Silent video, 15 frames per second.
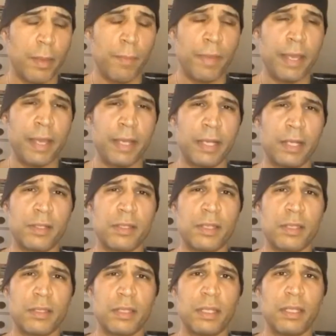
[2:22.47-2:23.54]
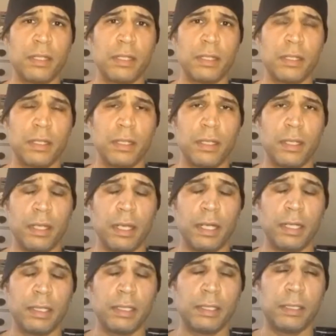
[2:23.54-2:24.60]
being consistent
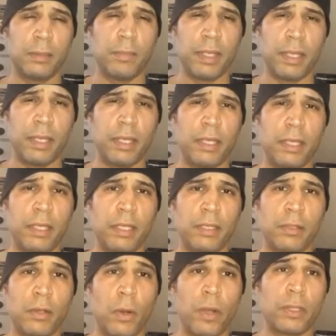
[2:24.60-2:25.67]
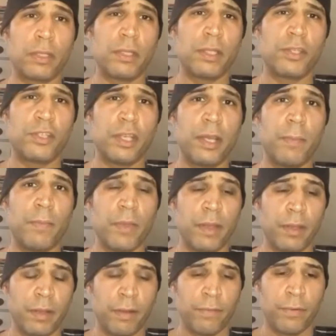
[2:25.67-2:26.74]
in going to the gym
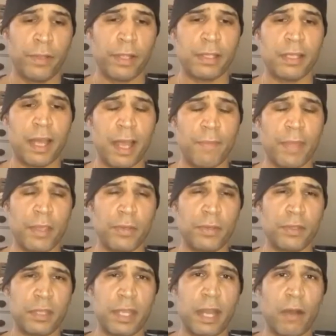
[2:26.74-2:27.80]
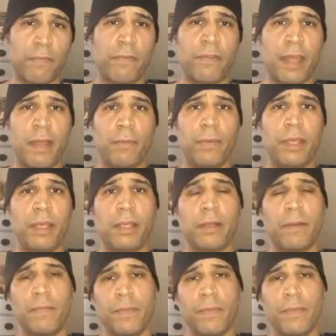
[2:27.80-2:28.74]
for the time that you set out for that week.